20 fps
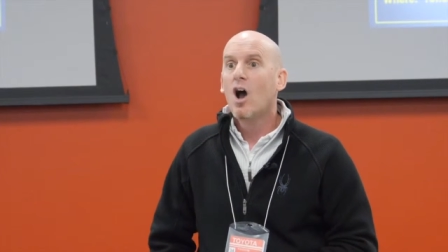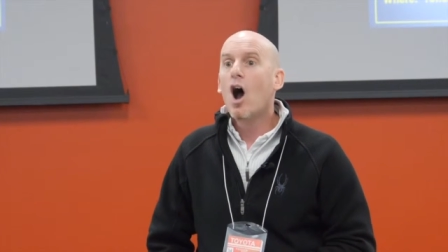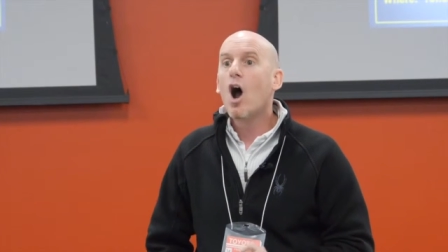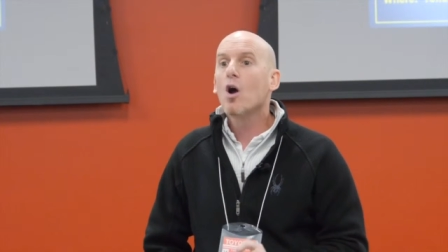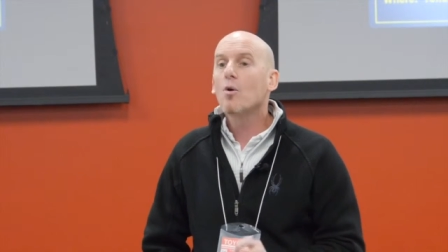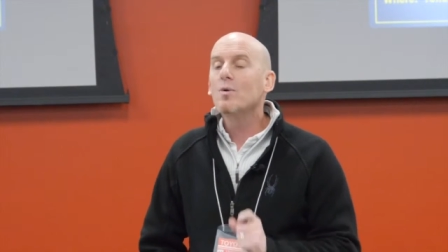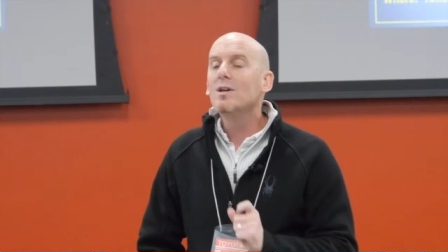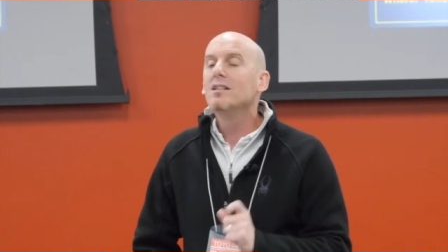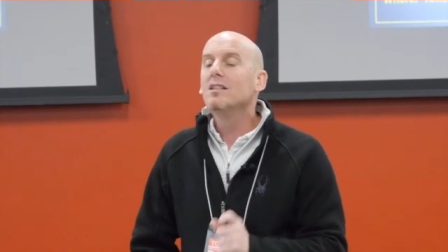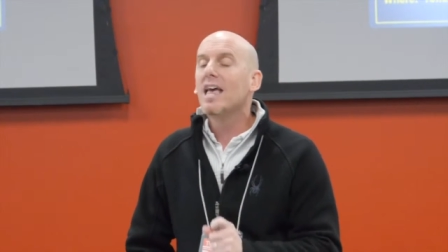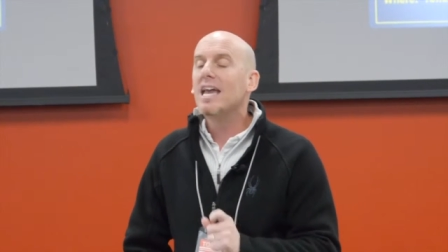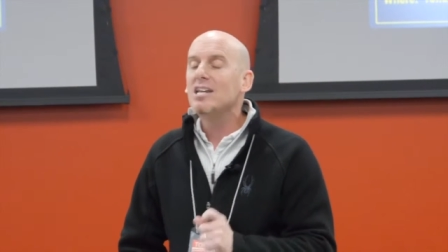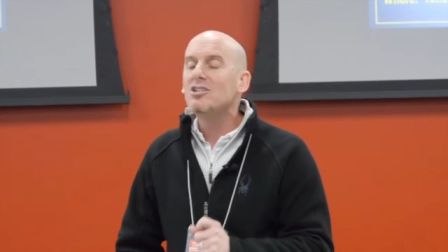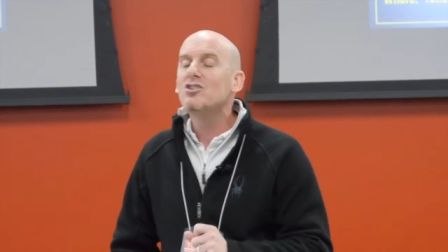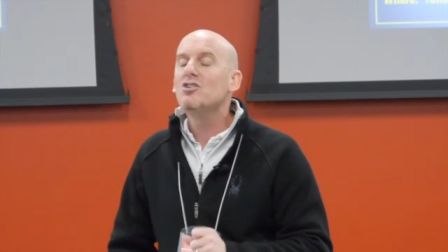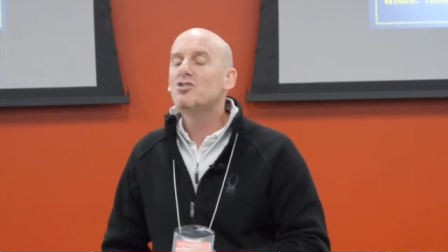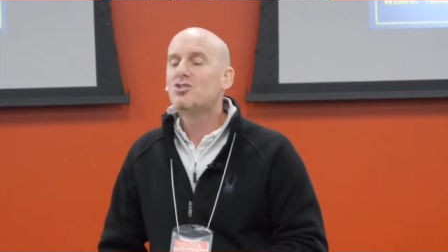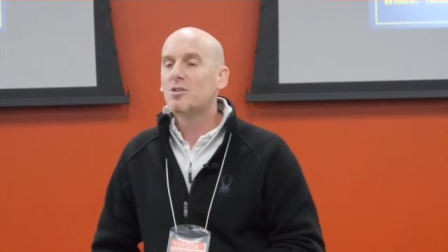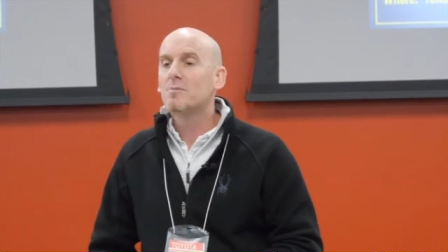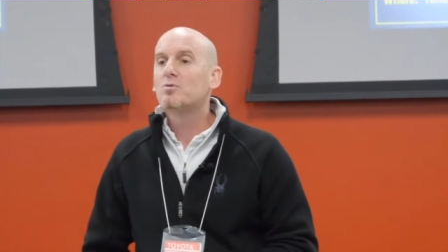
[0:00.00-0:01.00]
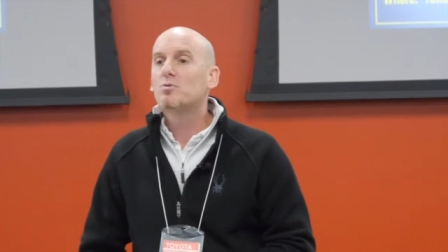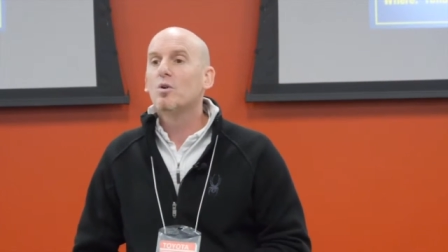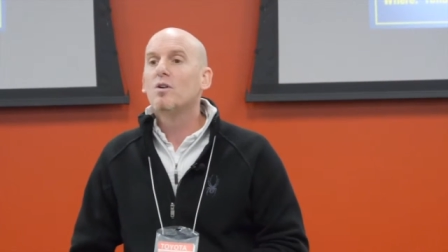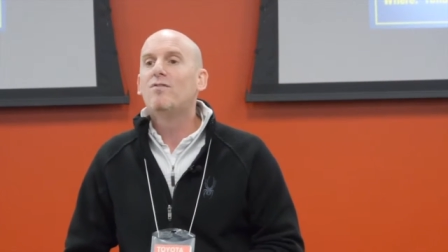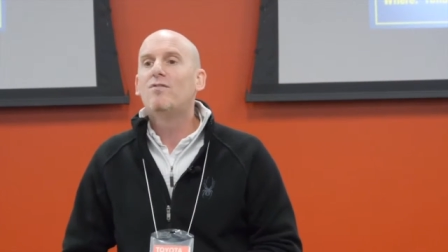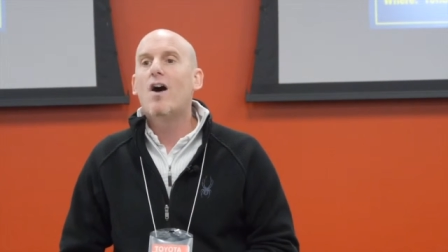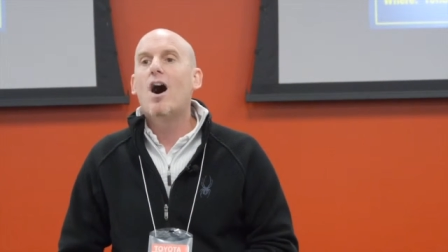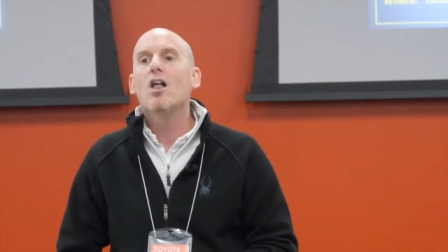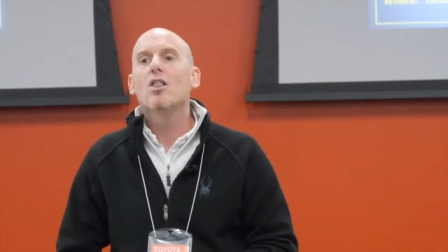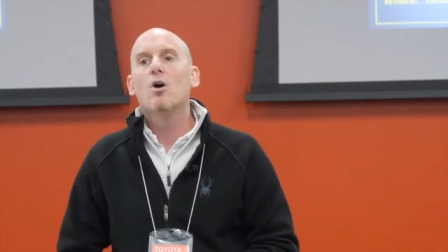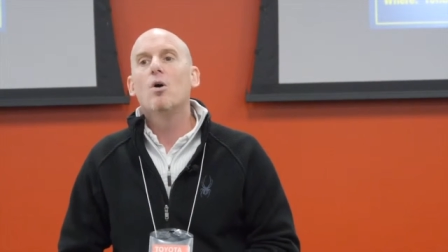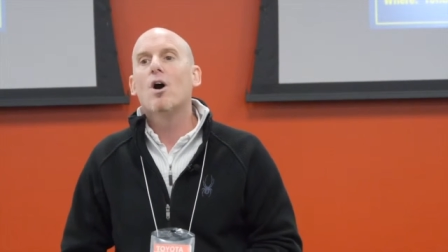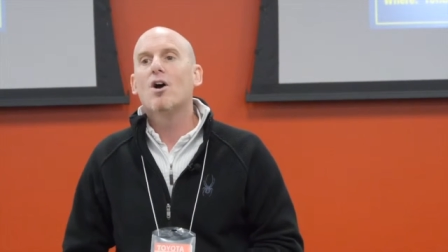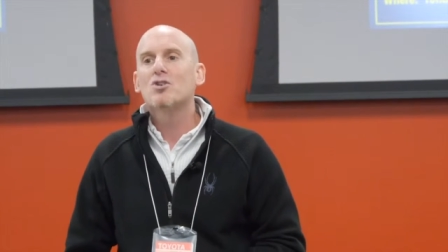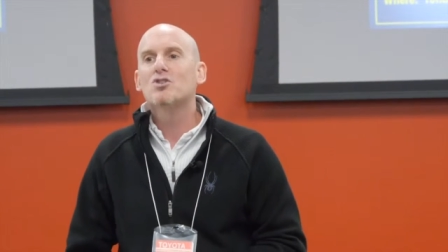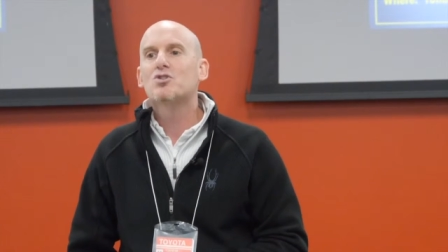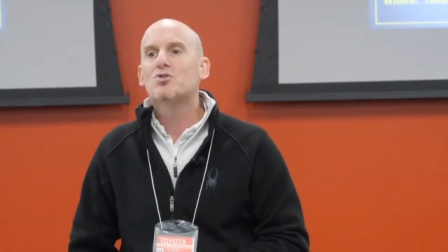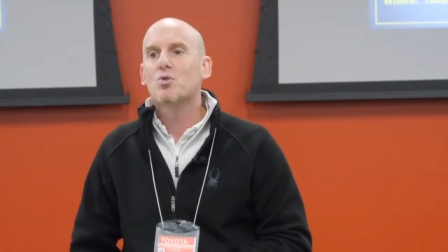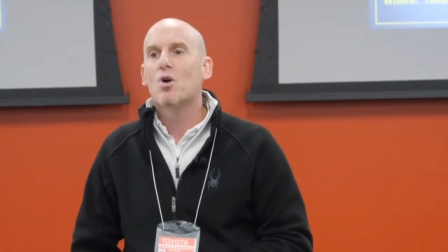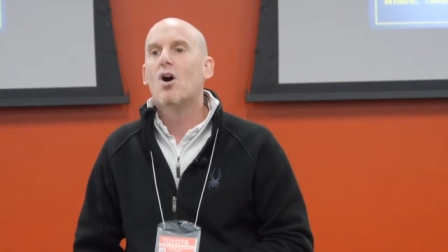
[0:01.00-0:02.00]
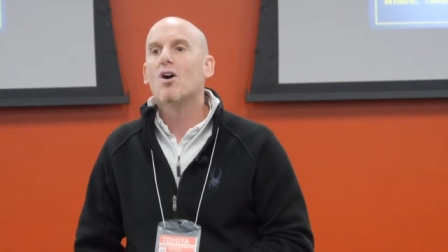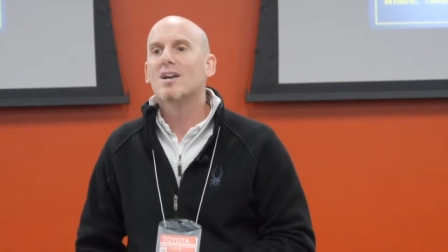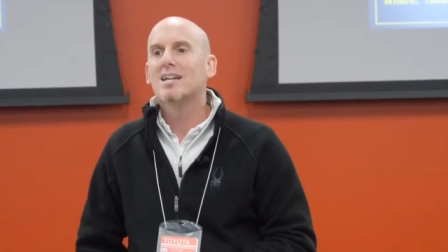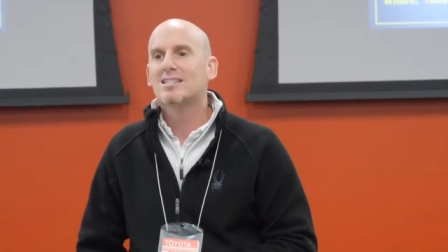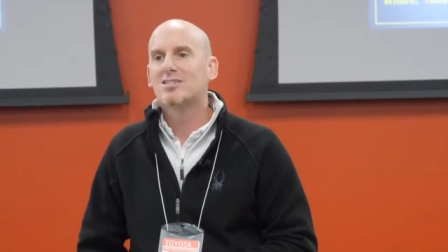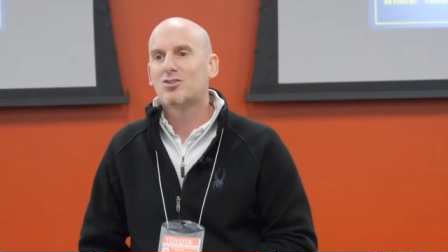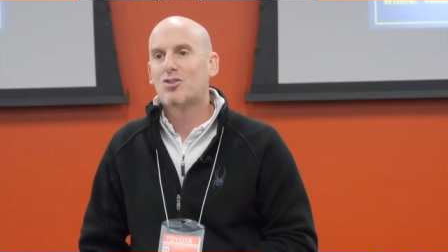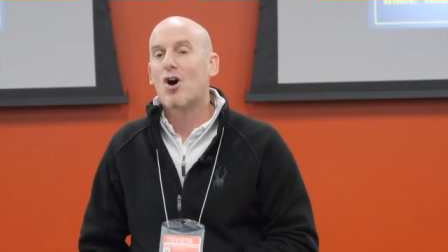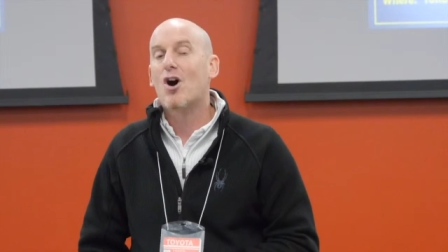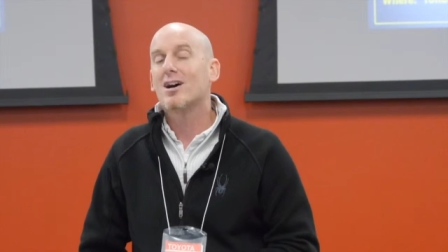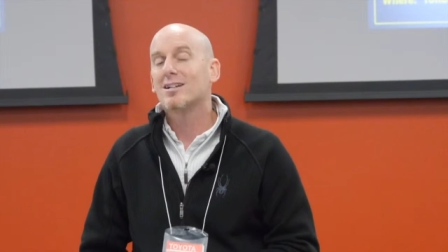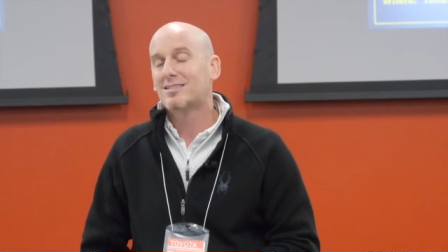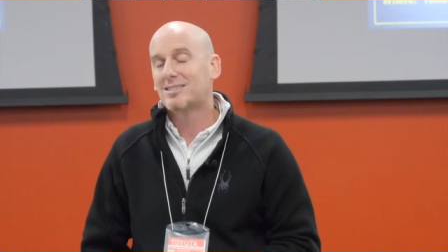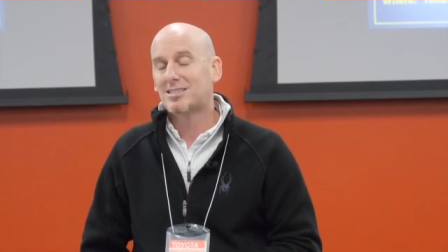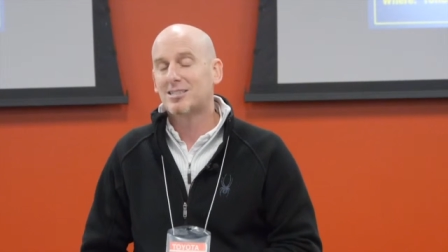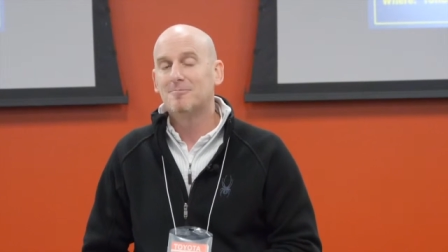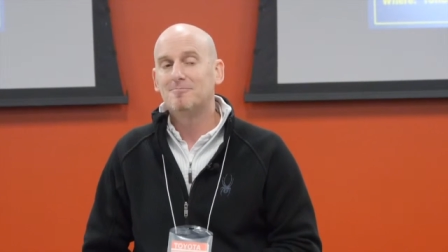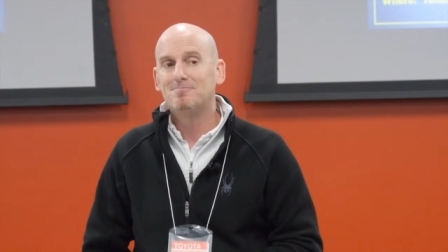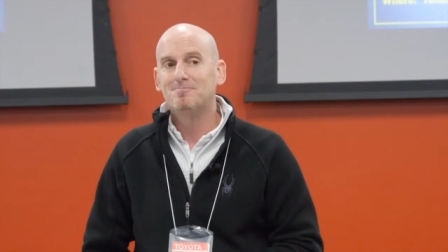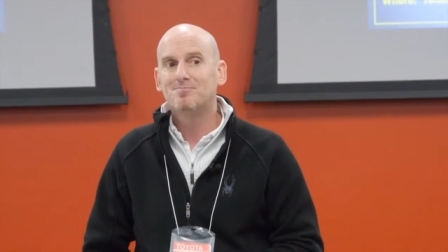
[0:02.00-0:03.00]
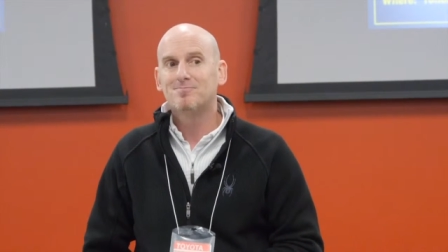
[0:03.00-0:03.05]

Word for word: Our relationships will follow our strongest thoughts.